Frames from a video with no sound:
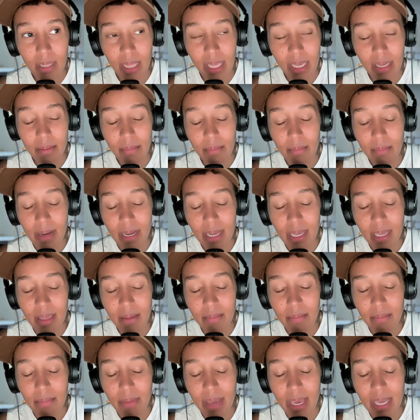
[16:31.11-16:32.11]
Like
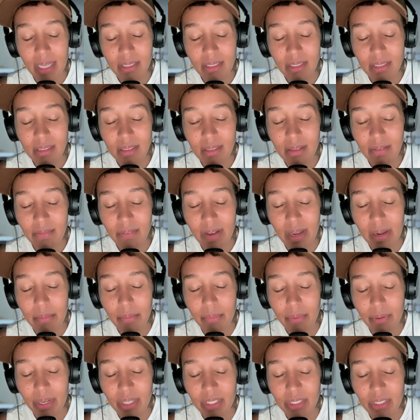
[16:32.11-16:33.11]
it matches the
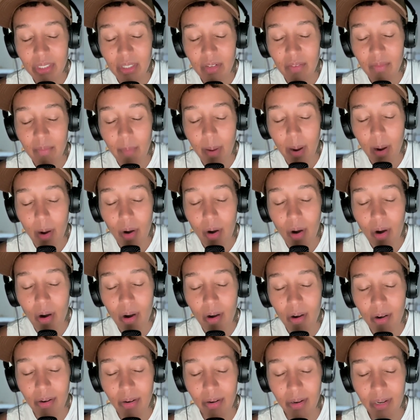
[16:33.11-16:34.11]
vibration of my
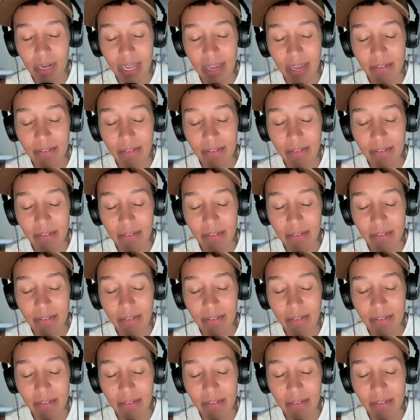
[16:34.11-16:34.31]
heart.